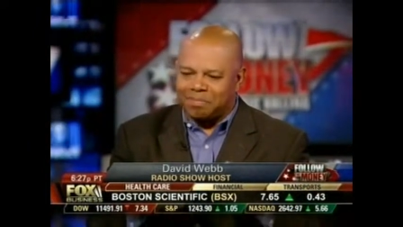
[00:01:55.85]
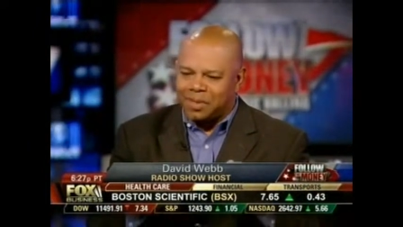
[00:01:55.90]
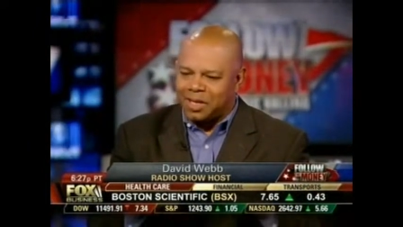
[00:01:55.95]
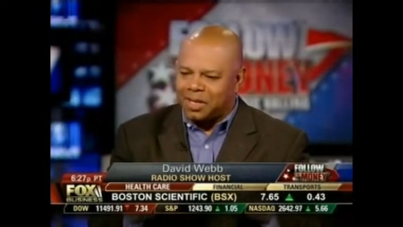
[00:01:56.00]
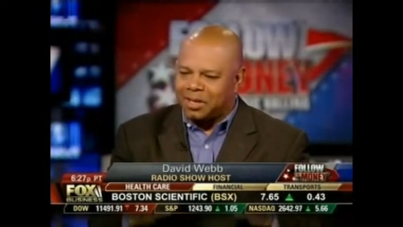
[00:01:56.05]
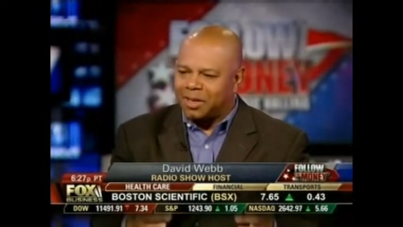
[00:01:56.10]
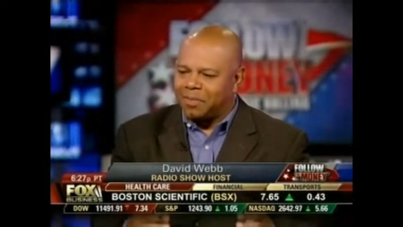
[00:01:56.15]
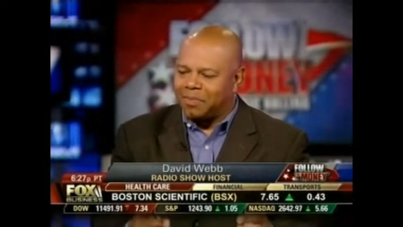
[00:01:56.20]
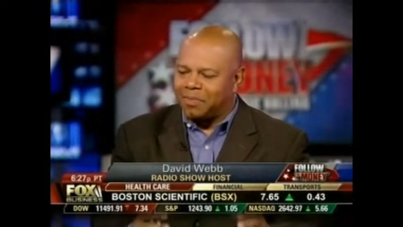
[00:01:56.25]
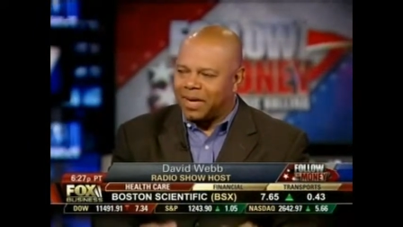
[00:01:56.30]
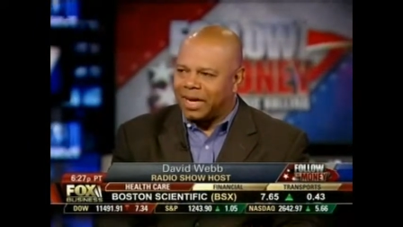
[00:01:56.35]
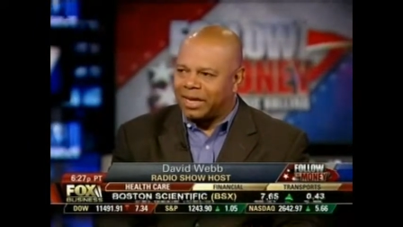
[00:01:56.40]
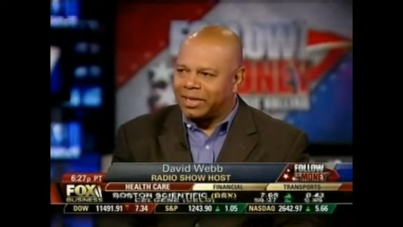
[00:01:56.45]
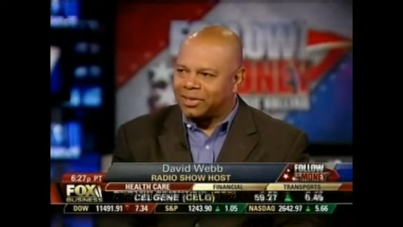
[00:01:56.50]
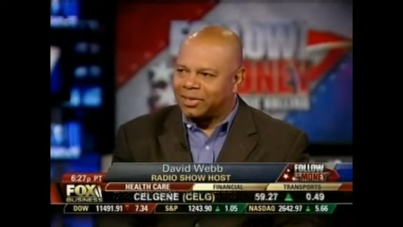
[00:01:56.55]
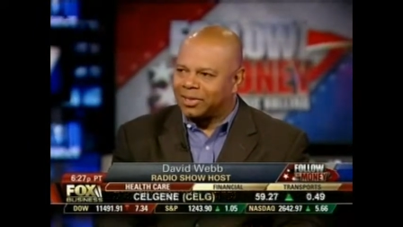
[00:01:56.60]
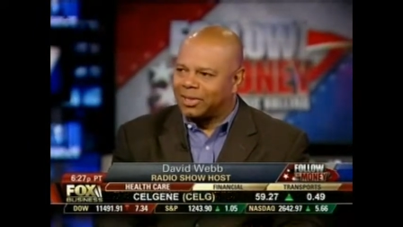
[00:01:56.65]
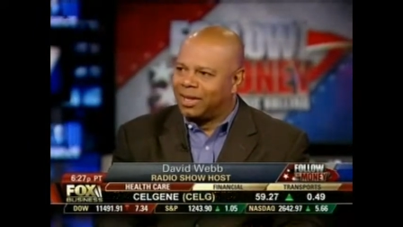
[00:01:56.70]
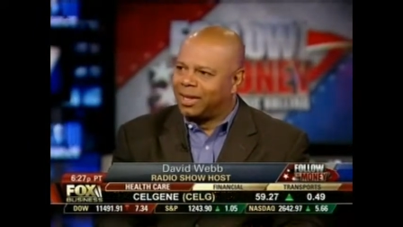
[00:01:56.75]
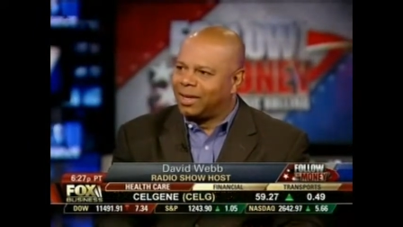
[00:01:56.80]
be the
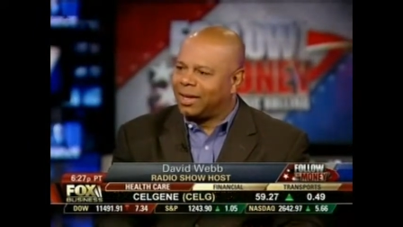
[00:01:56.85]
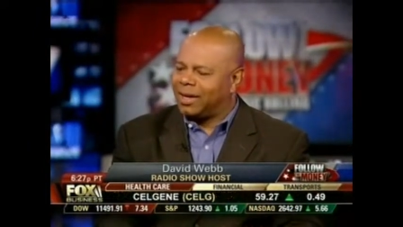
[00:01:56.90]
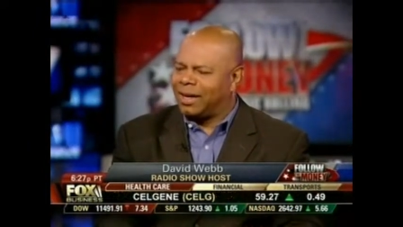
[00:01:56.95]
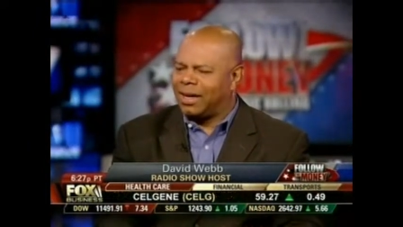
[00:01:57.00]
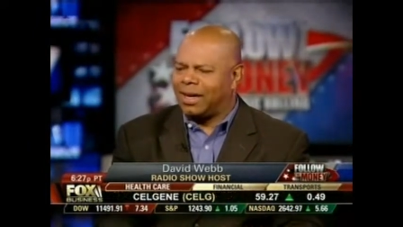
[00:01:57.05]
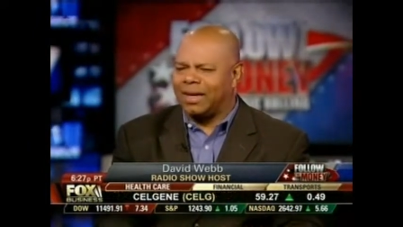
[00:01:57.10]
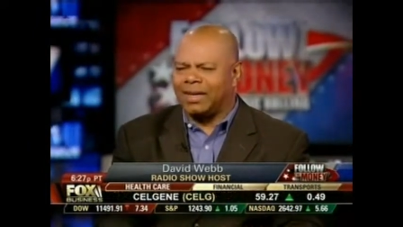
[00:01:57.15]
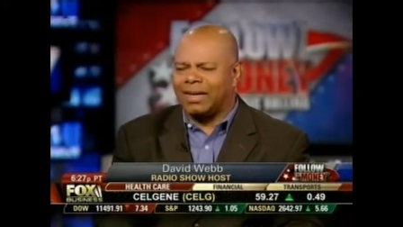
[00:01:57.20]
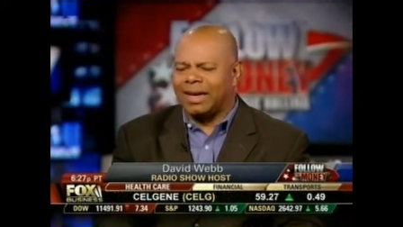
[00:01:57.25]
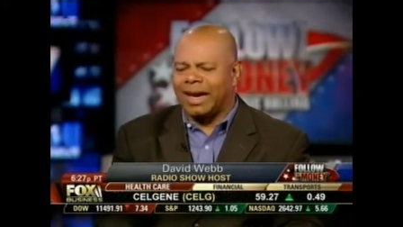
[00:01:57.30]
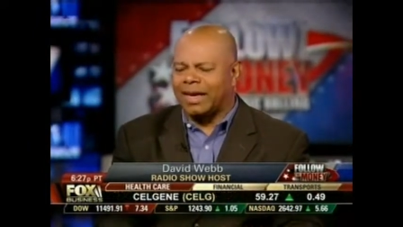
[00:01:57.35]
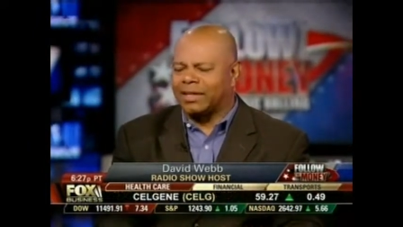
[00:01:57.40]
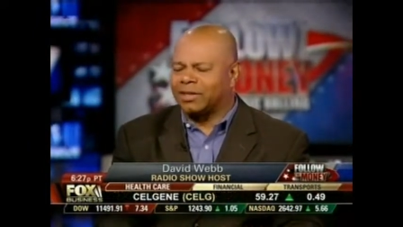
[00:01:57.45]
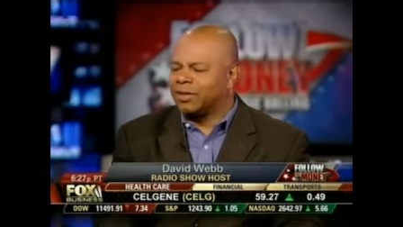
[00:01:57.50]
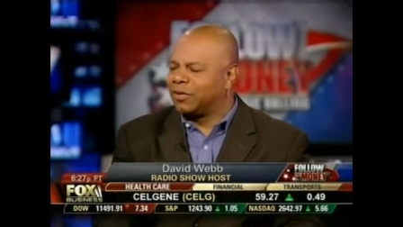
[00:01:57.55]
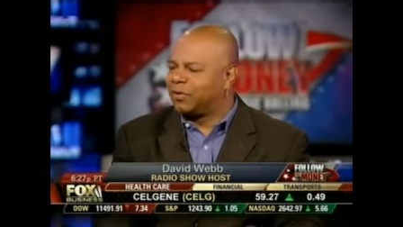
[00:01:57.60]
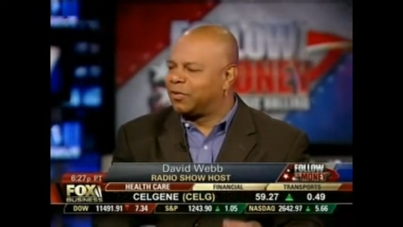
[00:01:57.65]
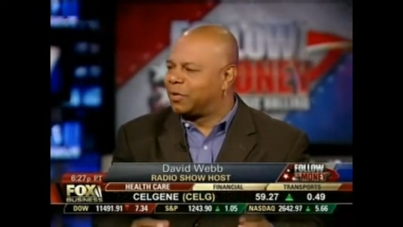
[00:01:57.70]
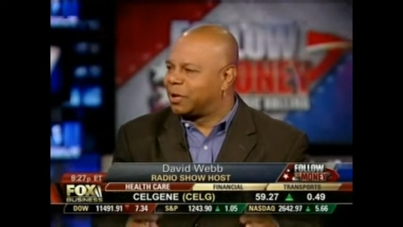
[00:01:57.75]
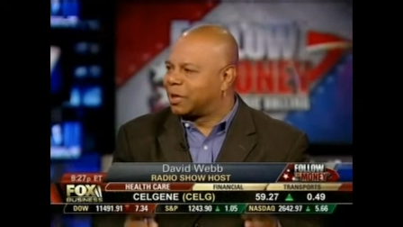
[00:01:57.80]
best, and he
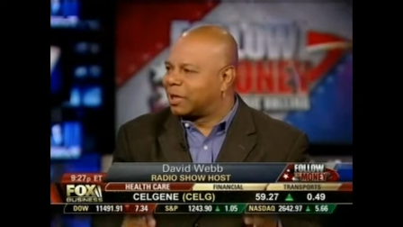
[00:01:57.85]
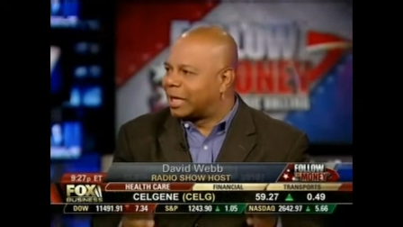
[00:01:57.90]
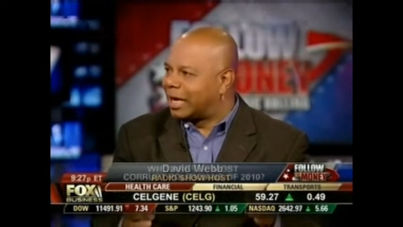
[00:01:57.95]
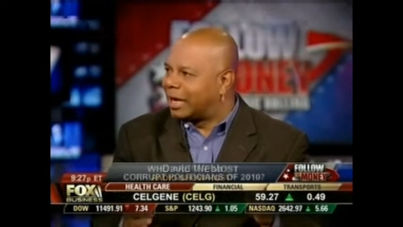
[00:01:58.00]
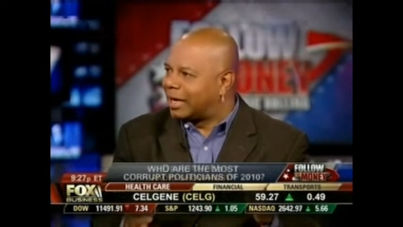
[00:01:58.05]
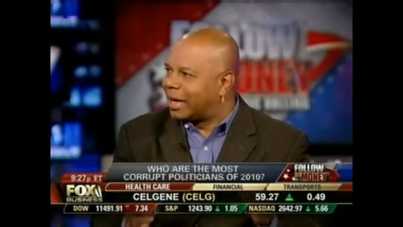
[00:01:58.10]
hasn't figured